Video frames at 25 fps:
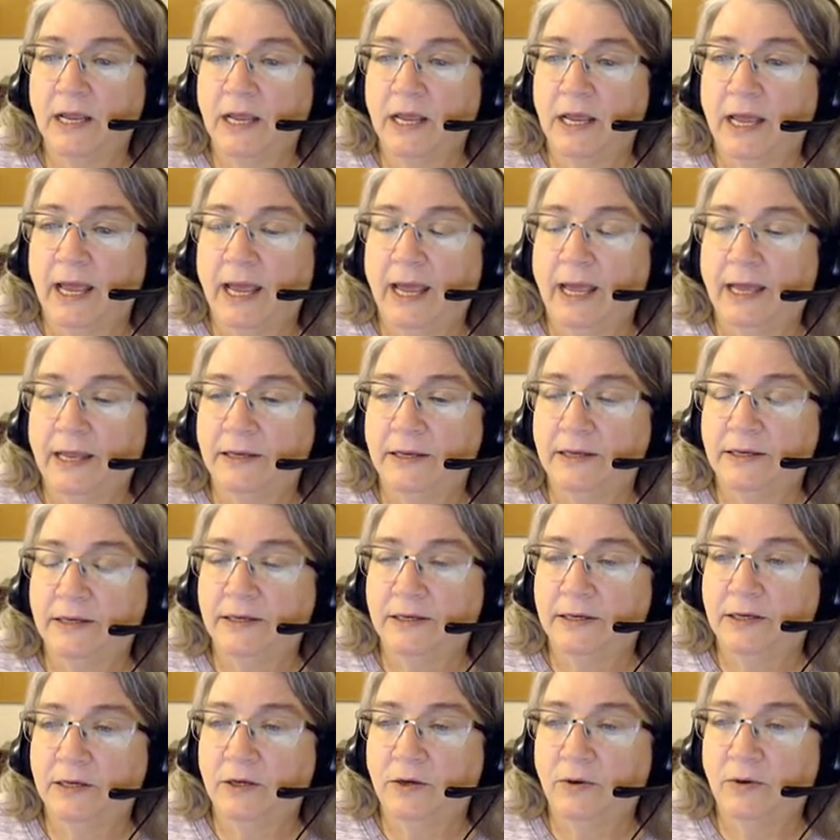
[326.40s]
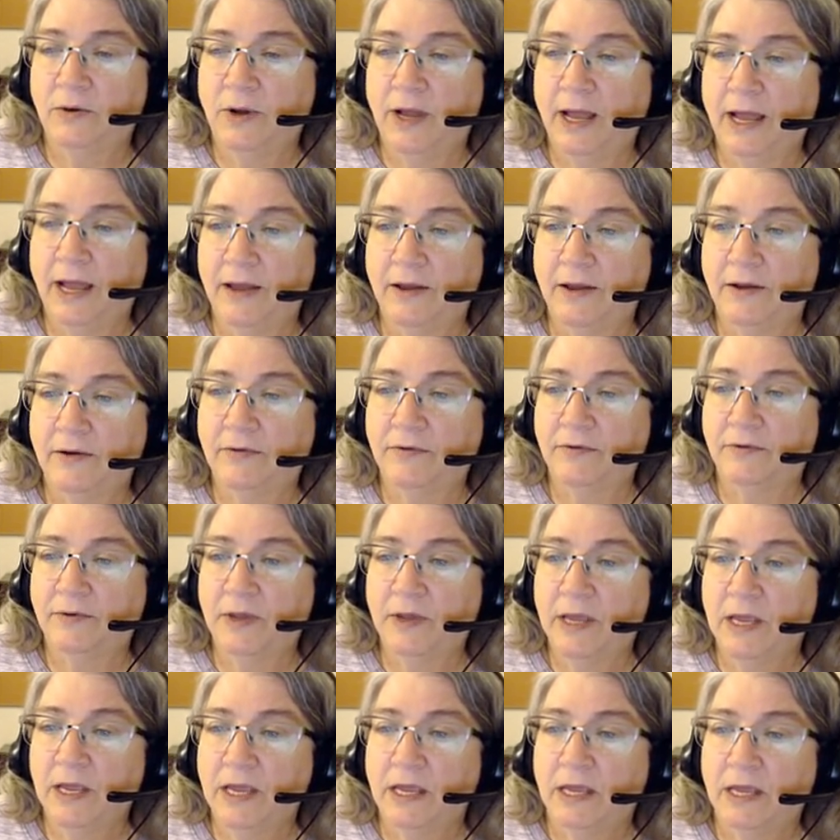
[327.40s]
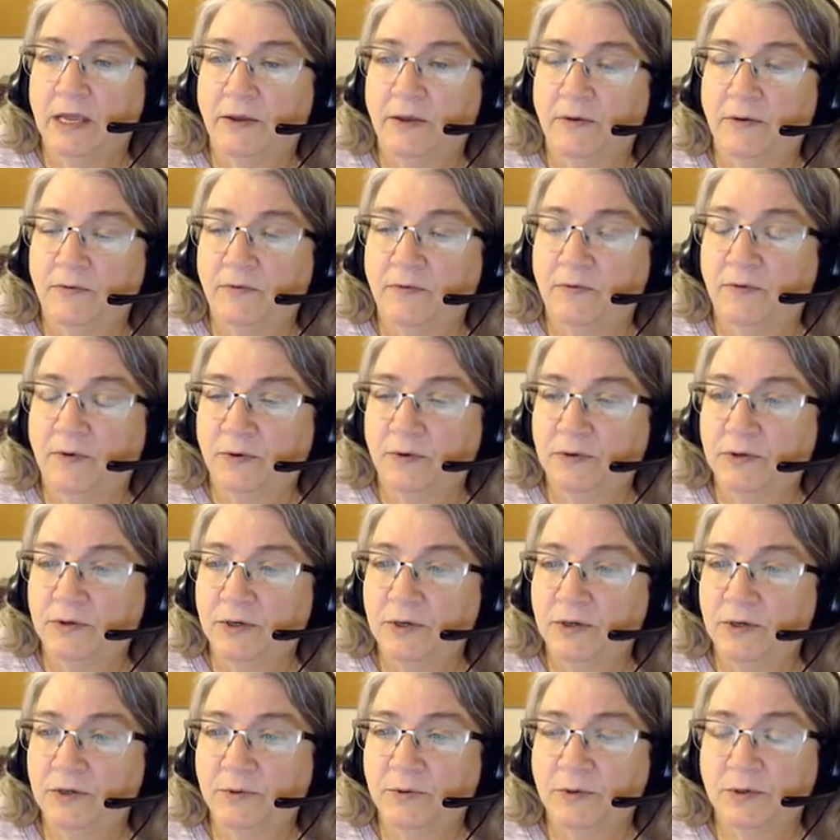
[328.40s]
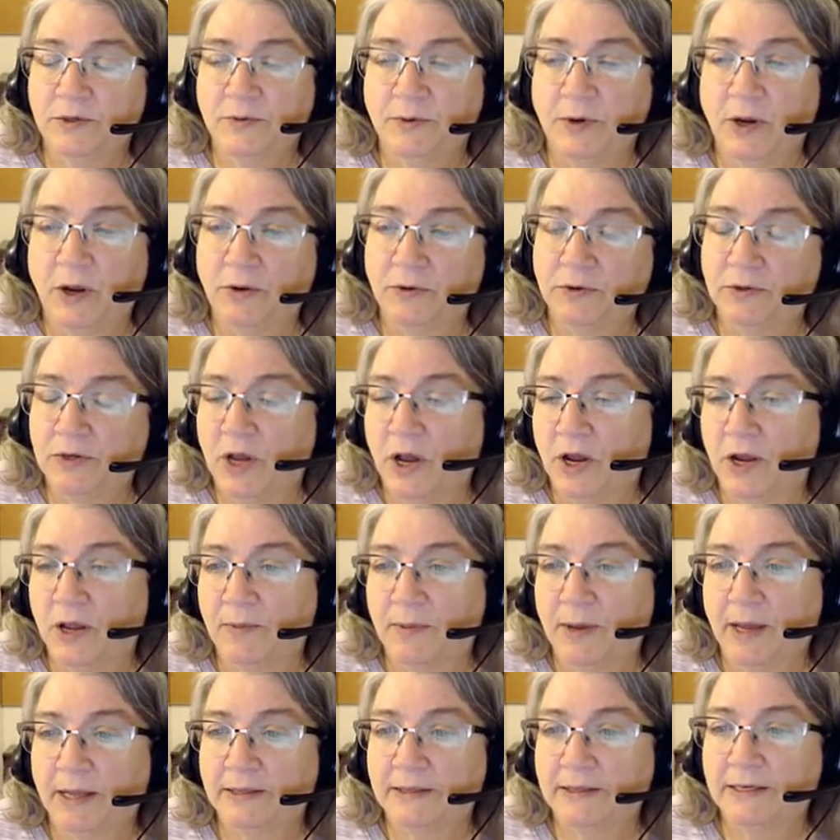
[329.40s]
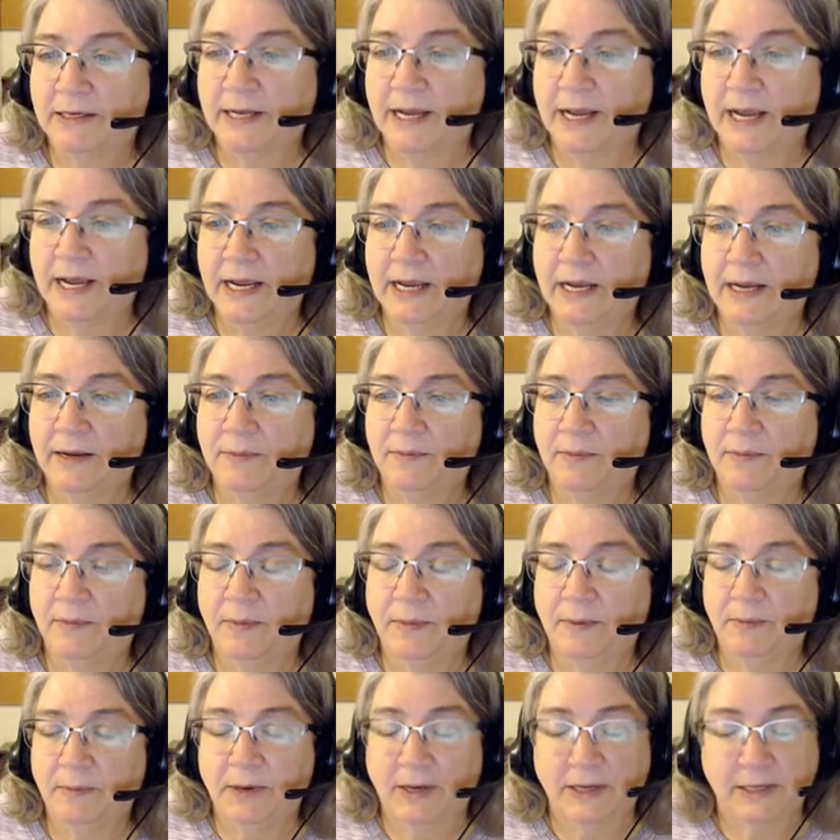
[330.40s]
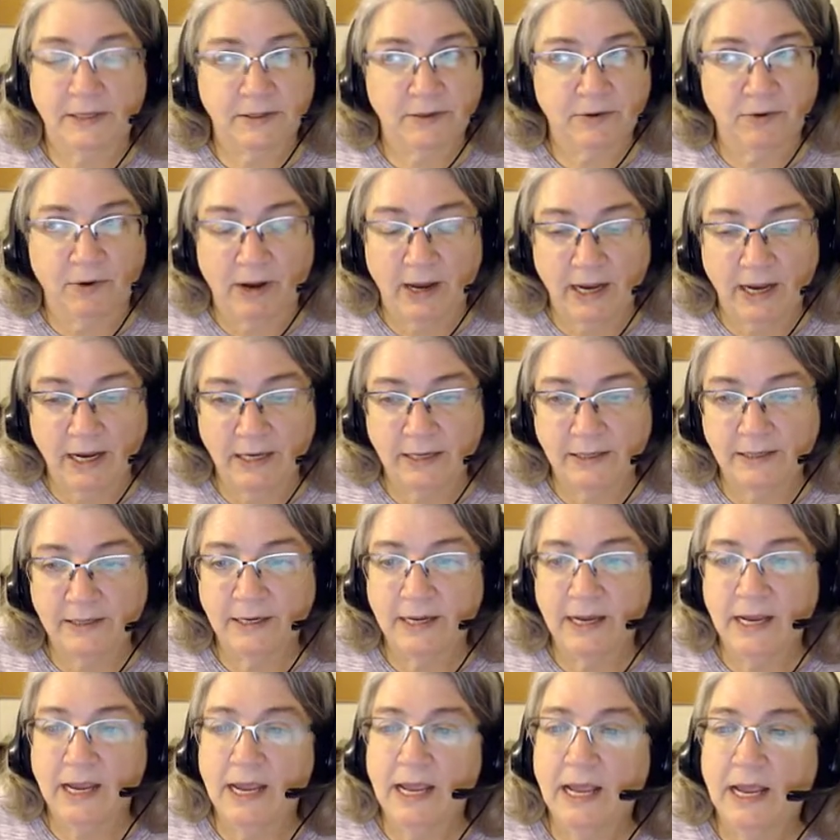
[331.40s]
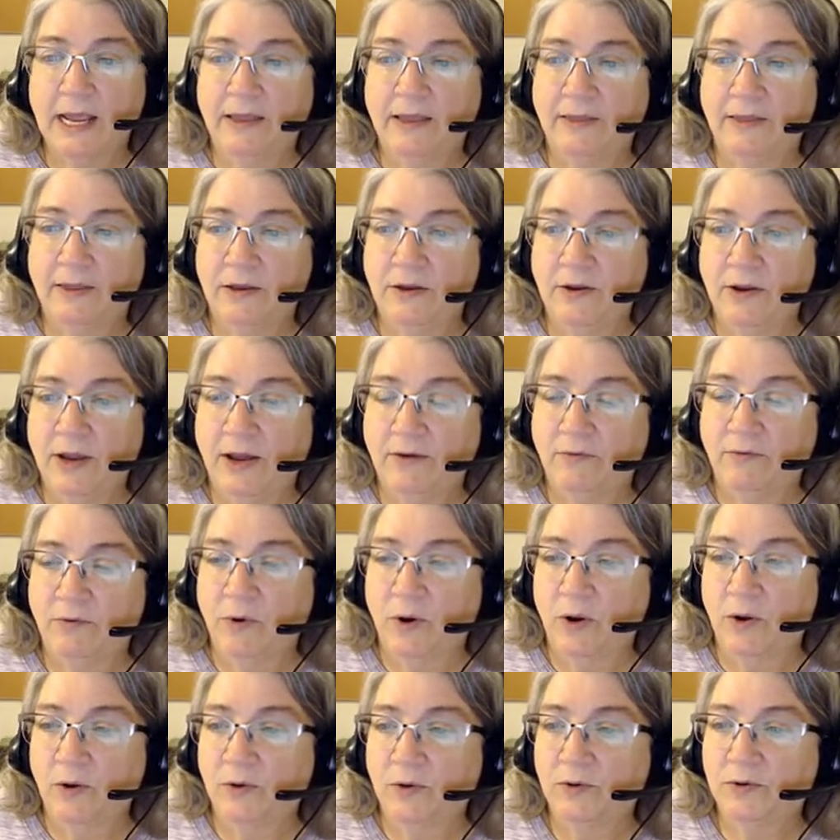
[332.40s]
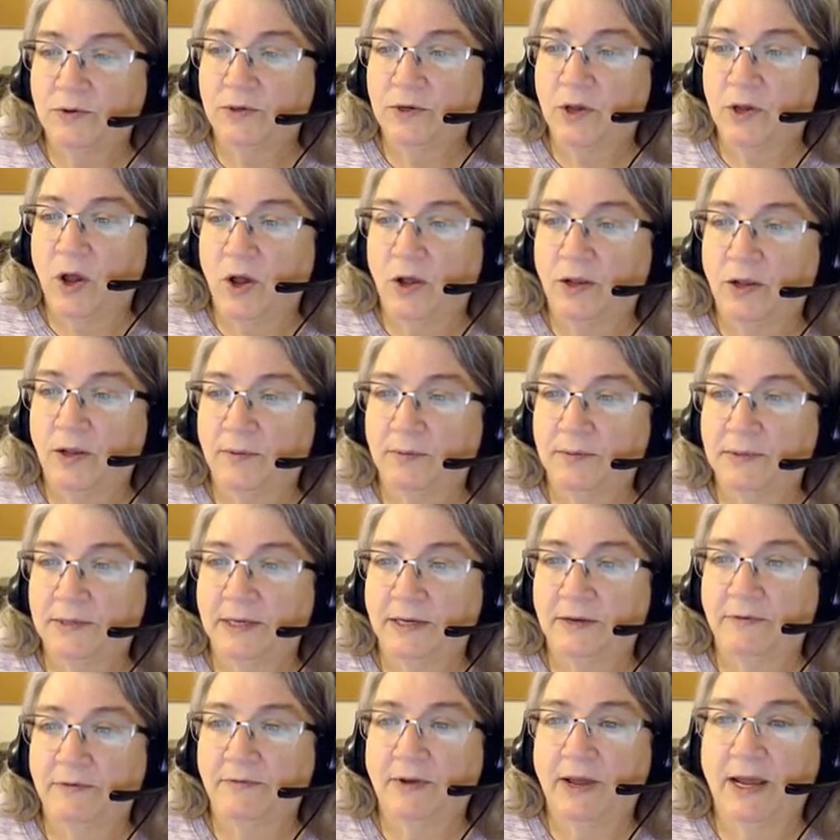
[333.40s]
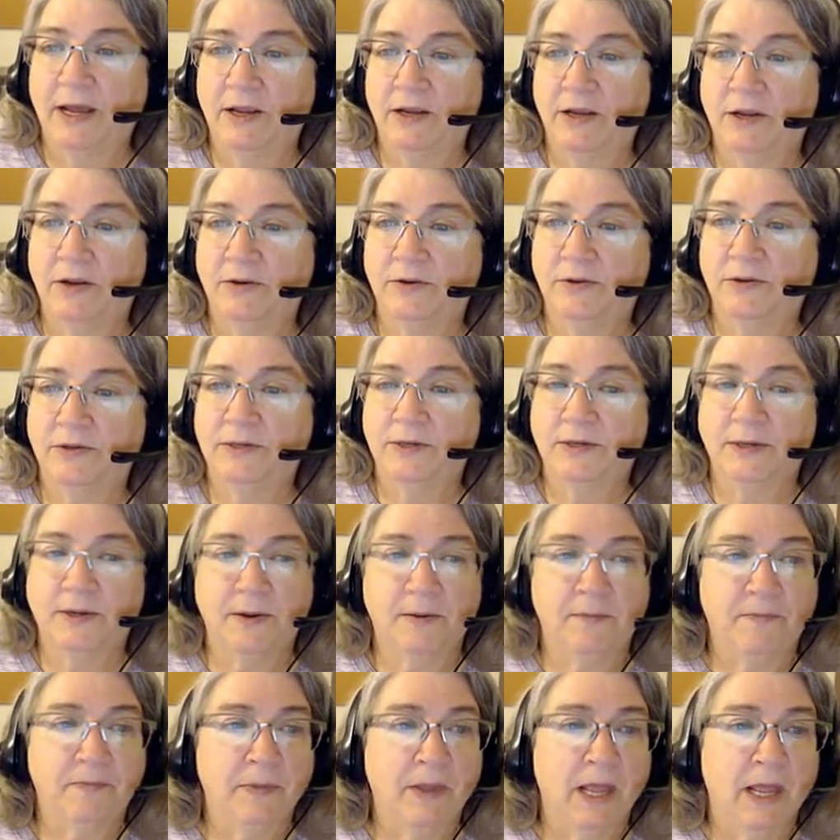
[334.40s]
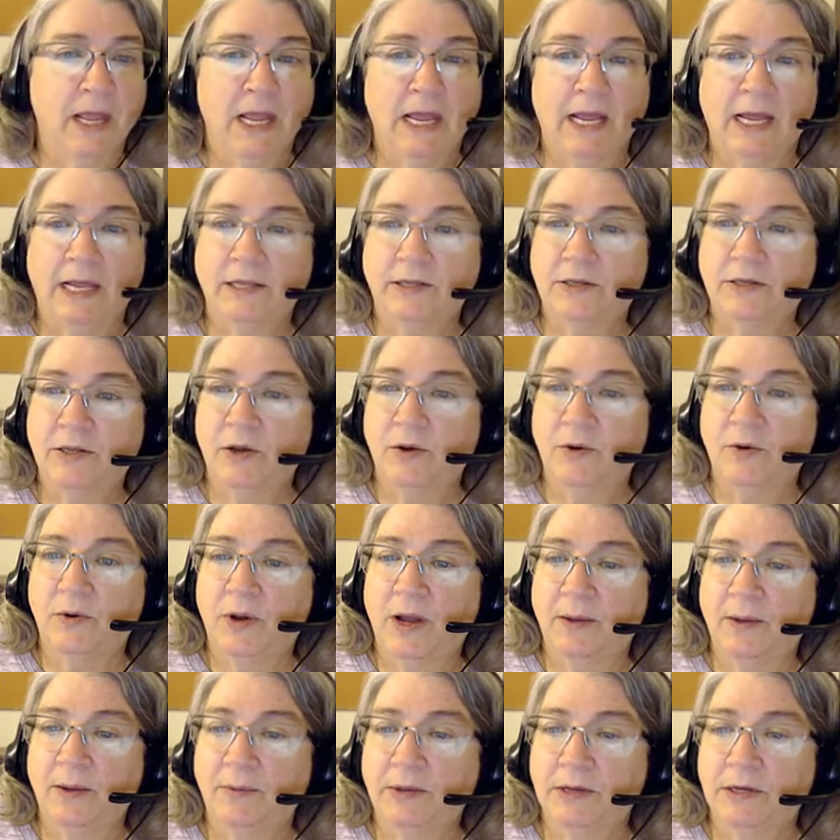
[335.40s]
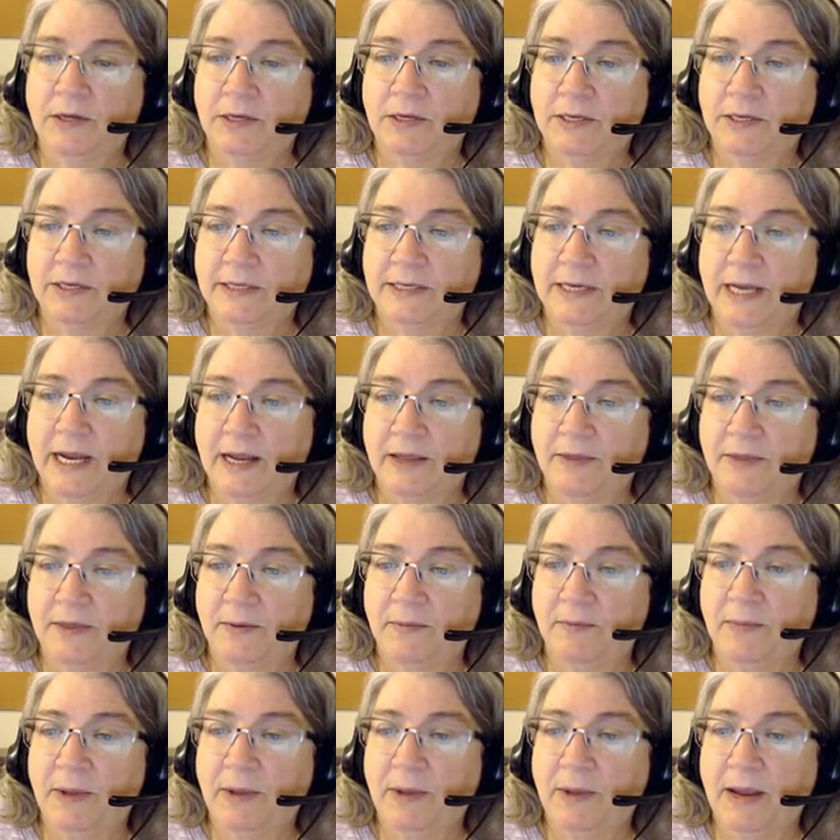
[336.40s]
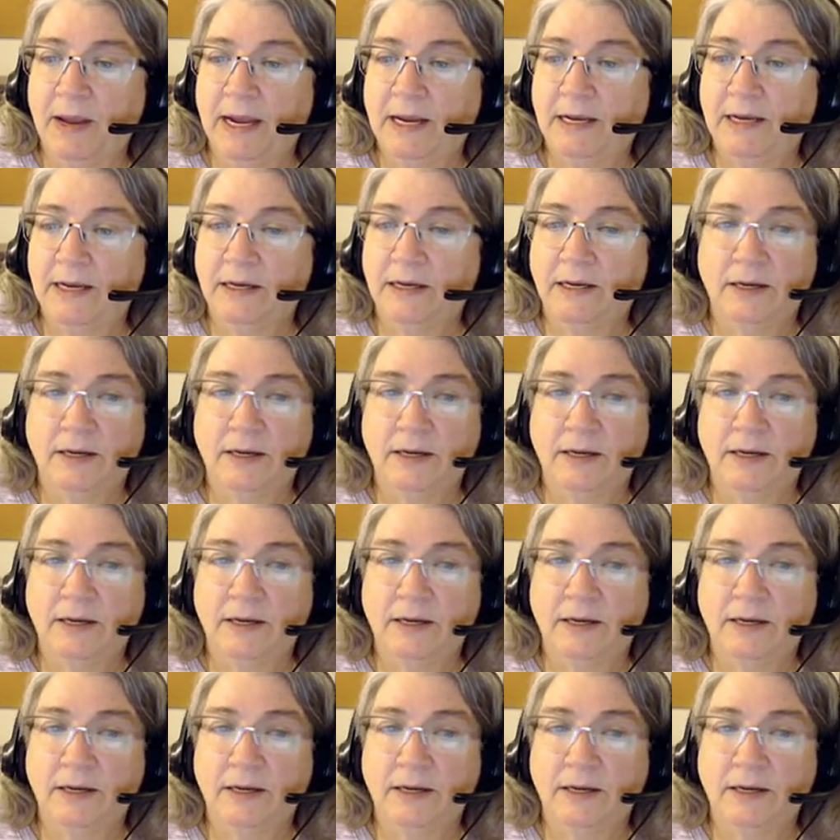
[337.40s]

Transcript: and you'll have the filters, which we won't talk about today, but it's great. Then you have rows, columns, and values. And so I'm going to just take the main